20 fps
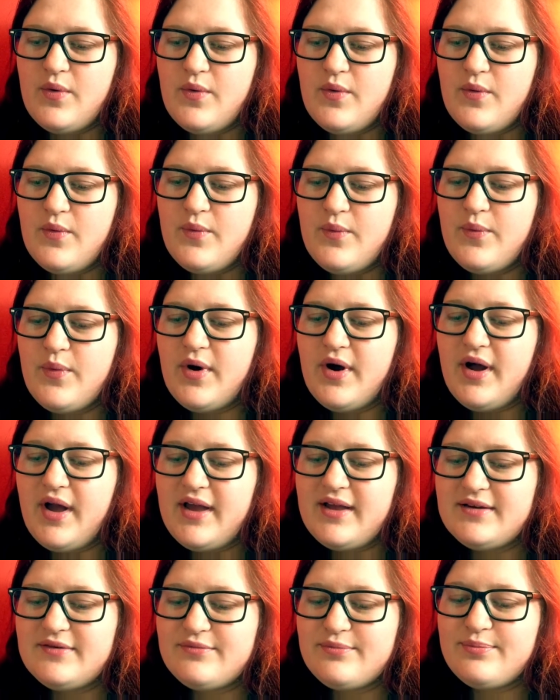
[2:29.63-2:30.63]

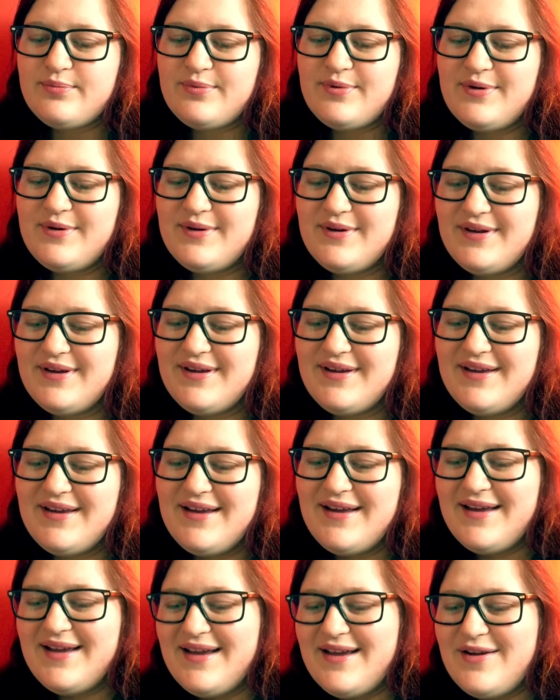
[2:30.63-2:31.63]
What
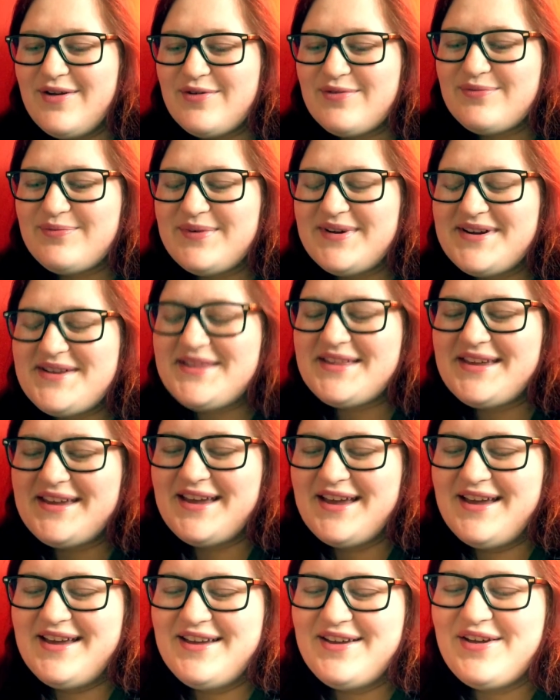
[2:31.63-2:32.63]

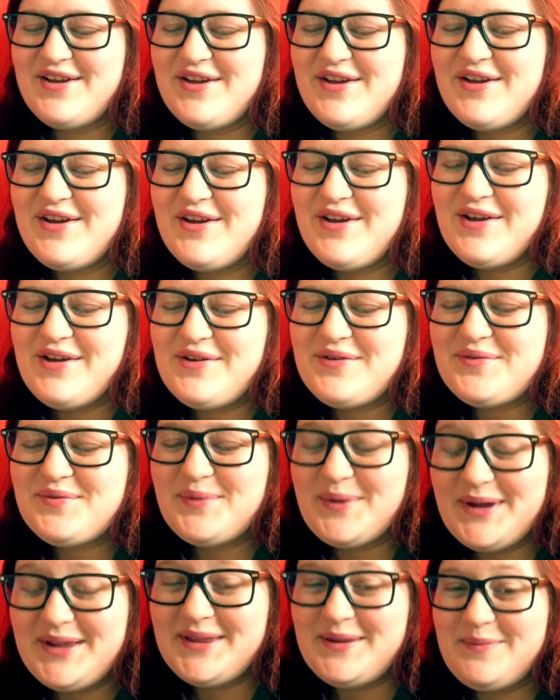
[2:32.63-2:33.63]
really,
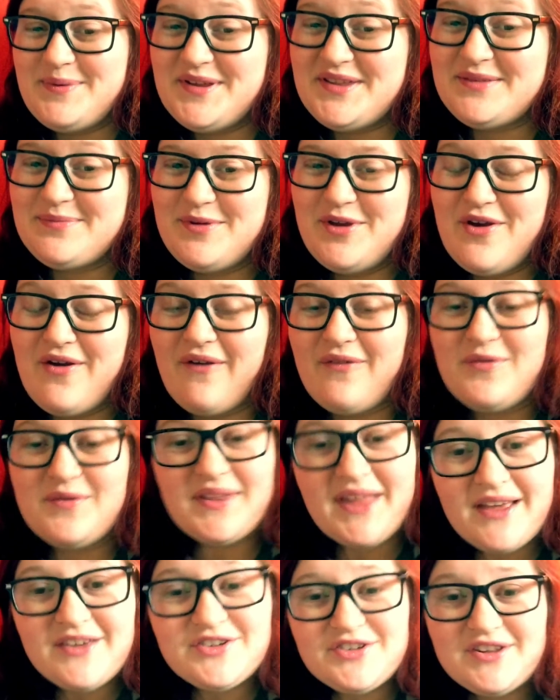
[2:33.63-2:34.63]
really pissed me off was
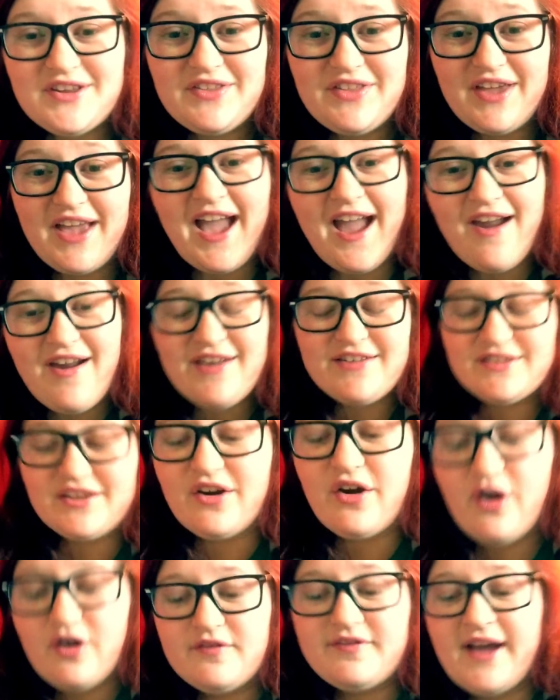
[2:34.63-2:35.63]
actually the
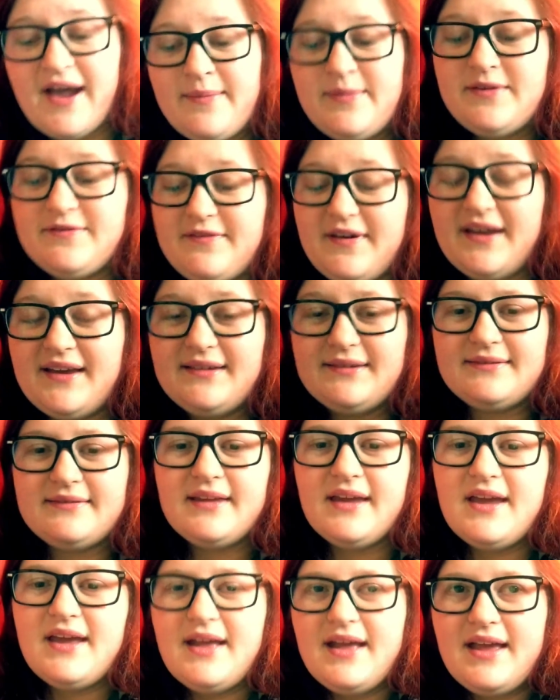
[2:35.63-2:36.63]
character of Happy Face.
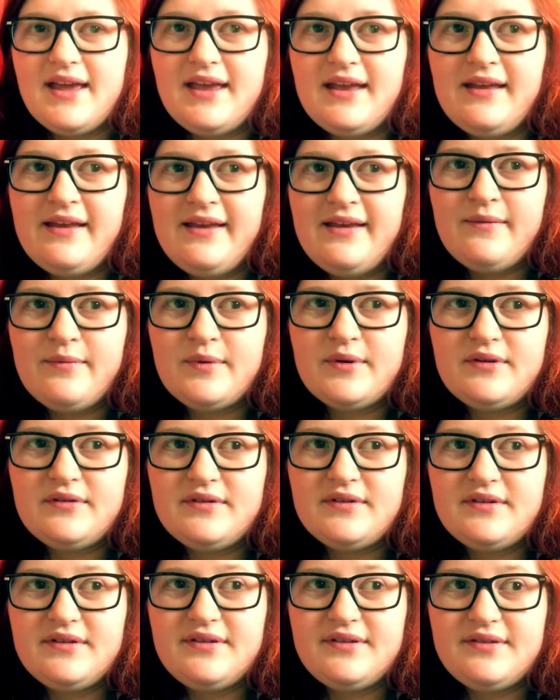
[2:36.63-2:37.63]
He
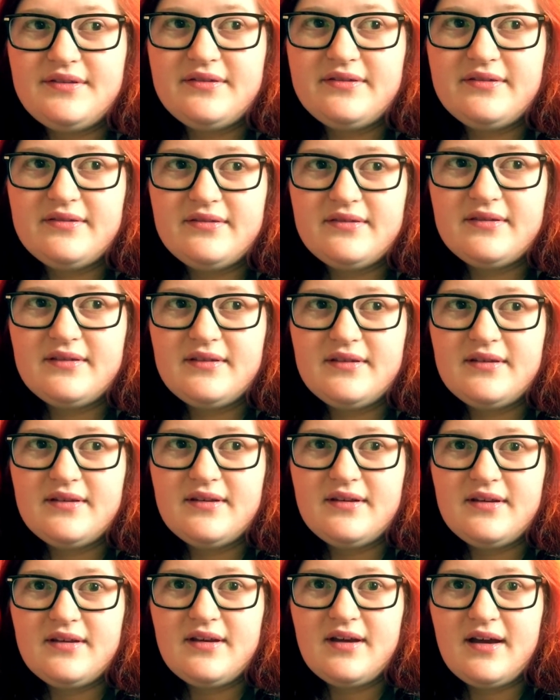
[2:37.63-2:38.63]
was
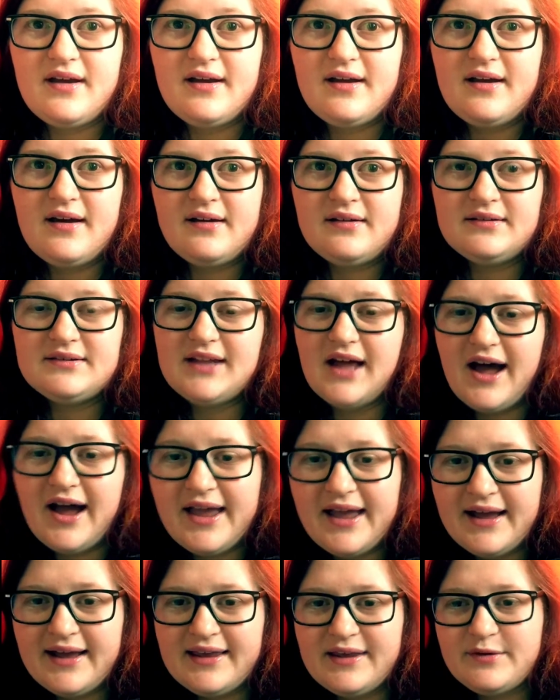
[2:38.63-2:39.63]
a
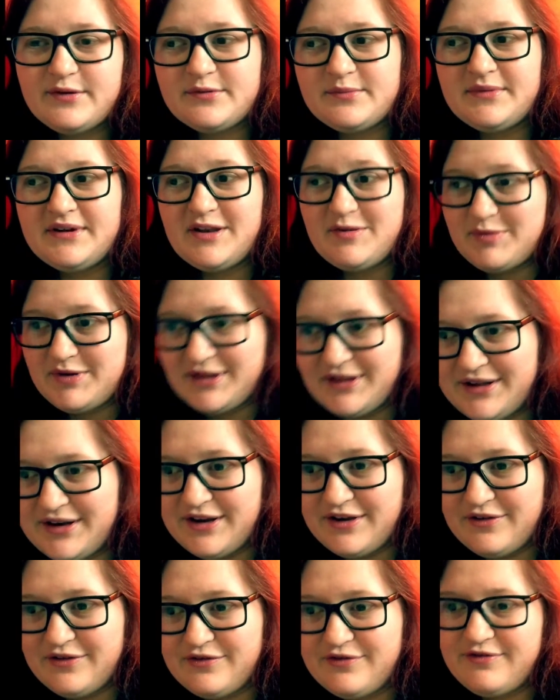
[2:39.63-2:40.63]
liar, he was
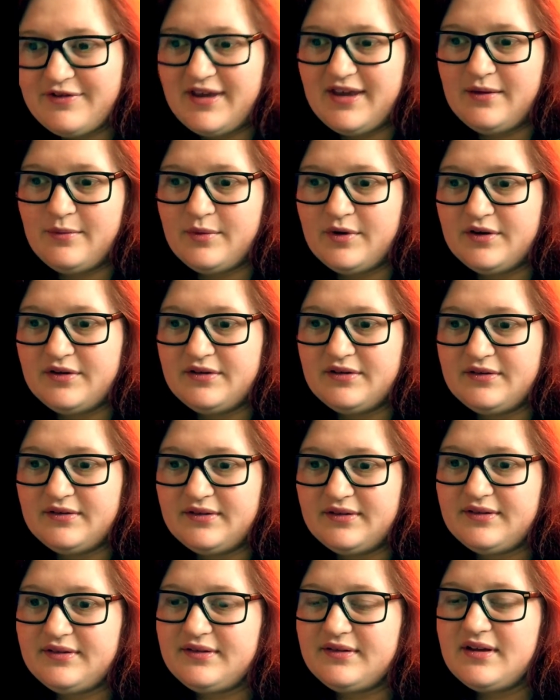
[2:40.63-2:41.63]
manipulative, he
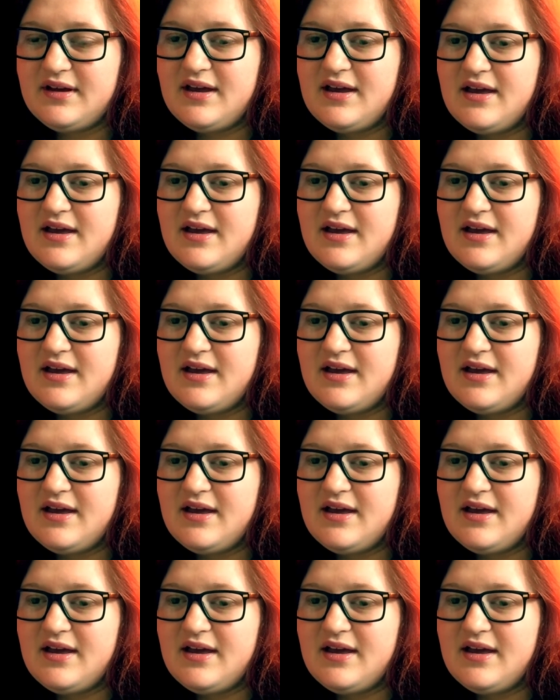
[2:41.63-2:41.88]
was,